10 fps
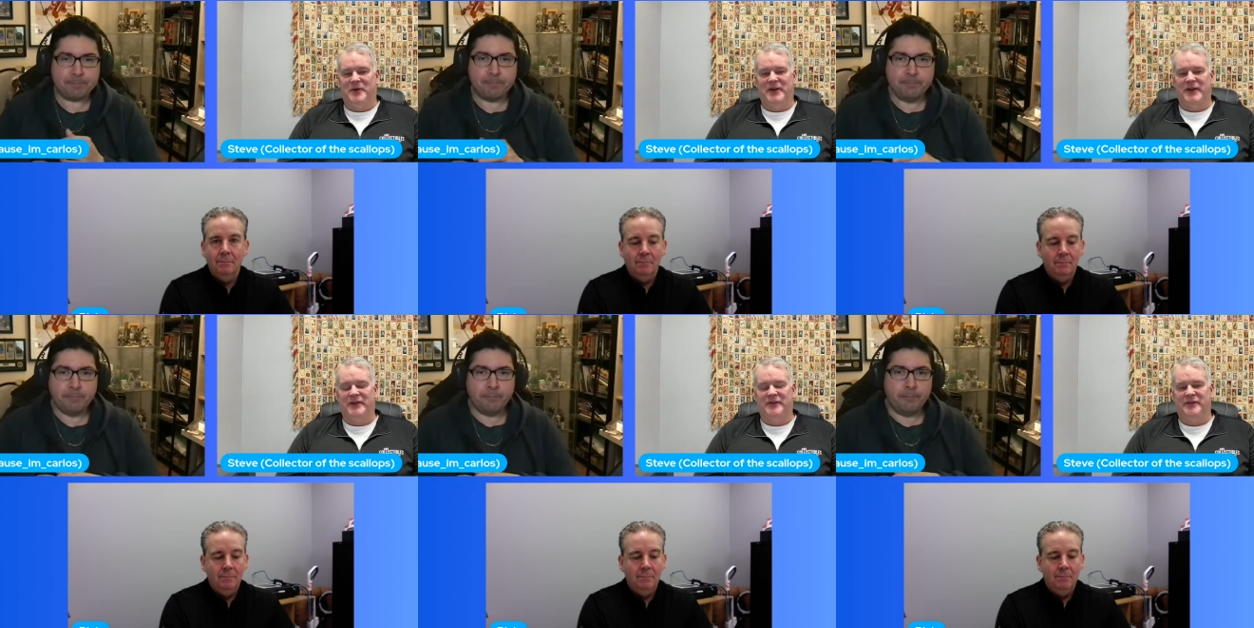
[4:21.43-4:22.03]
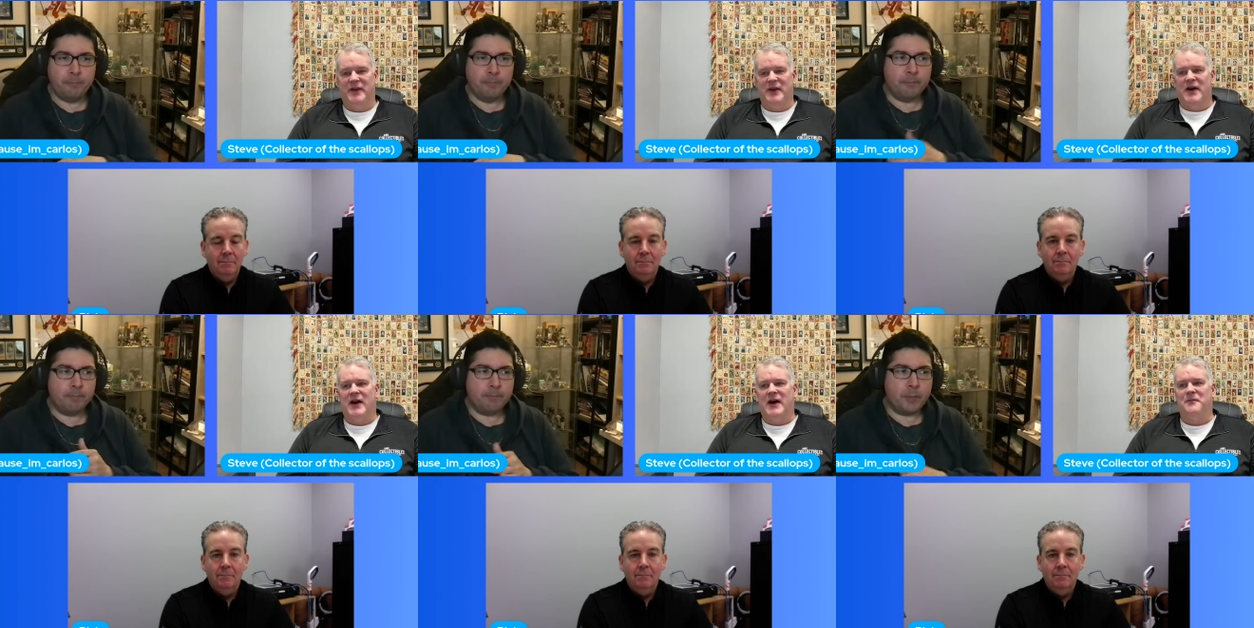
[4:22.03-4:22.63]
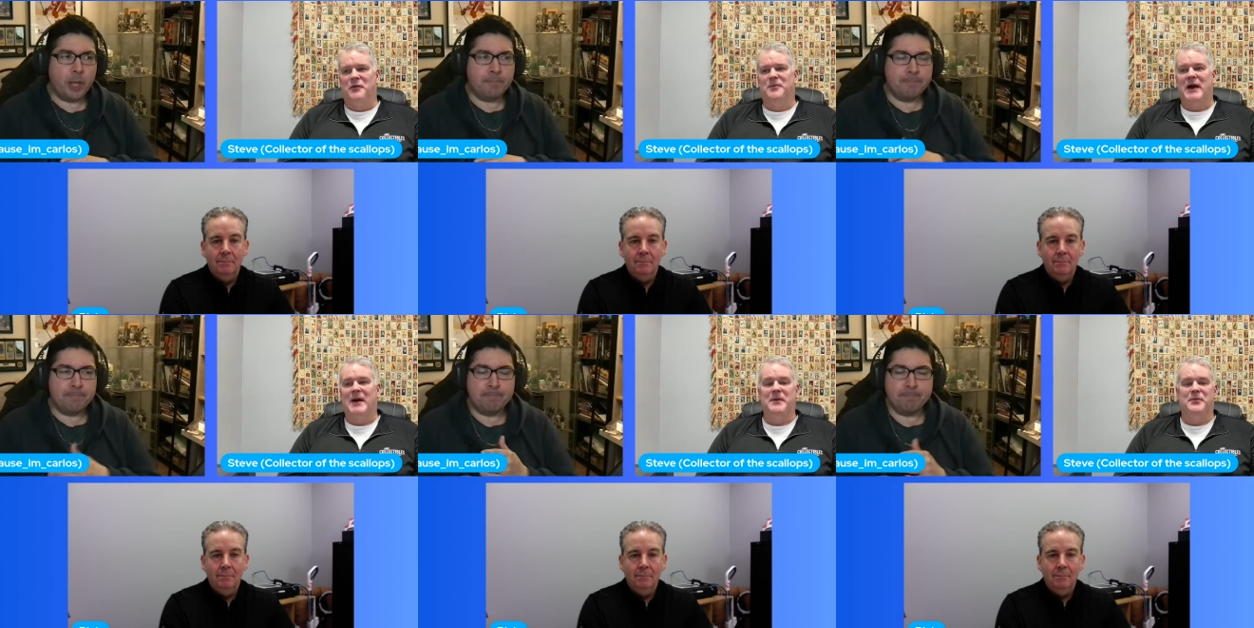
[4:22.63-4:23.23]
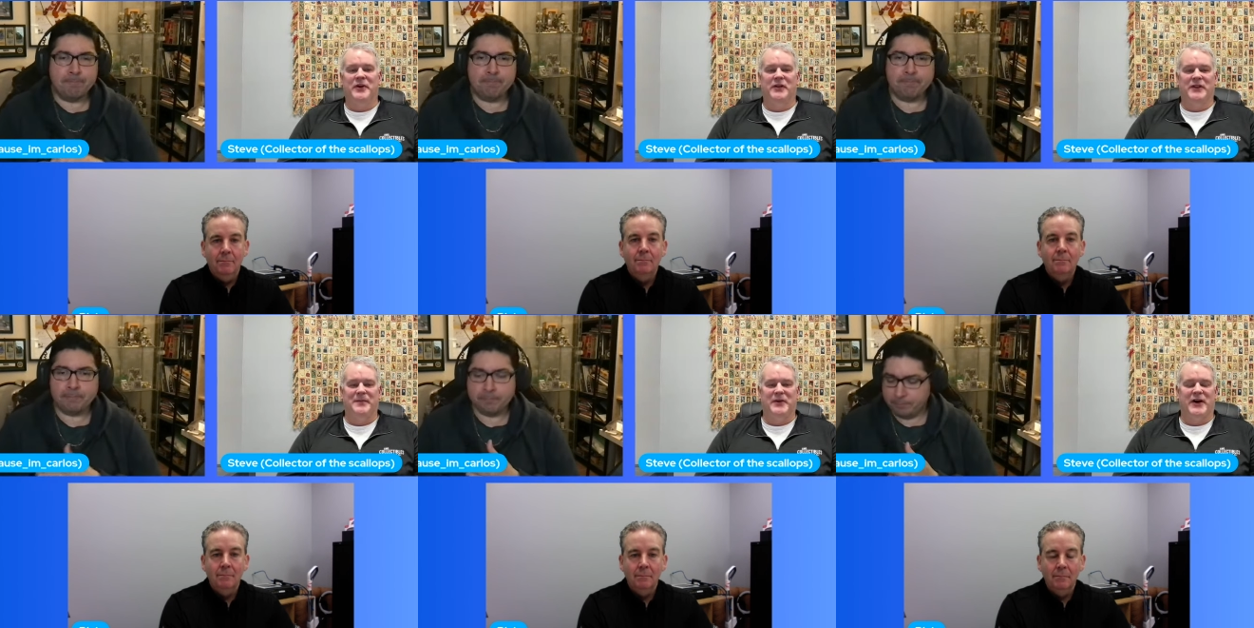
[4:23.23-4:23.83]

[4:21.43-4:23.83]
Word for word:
Speaker 1: what it is. Um, we'll probably put a limit